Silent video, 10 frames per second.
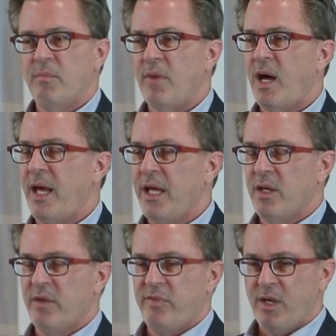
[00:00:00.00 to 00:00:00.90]

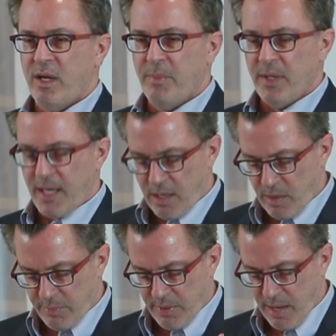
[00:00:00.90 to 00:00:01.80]
or if you're a couple,
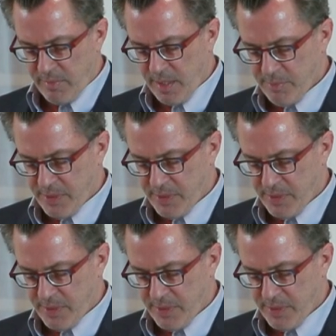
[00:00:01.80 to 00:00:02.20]
our primary